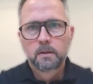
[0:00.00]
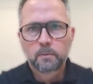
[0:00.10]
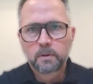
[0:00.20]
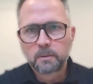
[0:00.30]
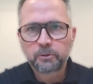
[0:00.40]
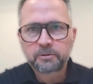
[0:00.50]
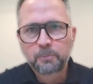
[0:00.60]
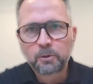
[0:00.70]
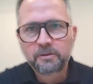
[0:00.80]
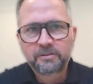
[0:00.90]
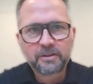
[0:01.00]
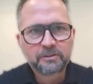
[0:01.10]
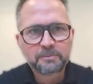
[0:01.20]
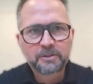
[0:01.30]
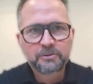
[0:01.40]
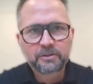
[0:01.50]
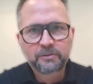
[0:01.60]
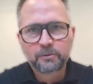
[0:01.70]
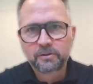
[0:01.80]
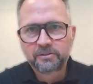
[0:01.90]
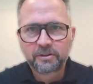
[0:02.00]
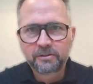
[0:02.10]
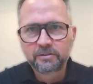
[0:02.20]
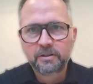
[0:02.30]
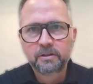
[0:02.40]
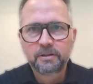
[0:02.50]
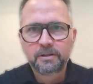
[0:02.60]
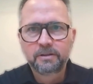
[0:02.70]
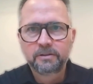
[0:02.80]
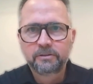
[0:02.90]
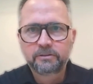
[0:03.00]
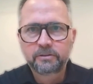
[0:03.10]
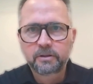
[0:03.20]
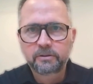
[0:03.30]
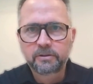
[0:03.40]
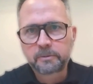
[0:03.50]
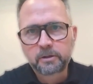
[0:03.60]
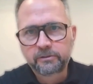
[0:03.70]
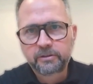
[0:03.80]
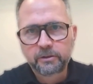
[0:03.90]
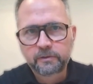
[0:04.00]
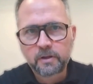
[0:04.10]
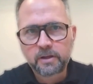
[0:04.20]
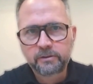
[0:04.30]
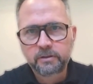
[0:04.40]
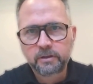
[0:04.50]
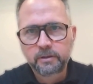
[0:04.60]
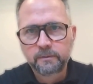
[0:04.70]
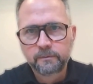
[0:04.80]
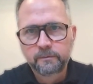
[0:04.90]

One of the most important sales metrics for a sales leader is something called sales velocity.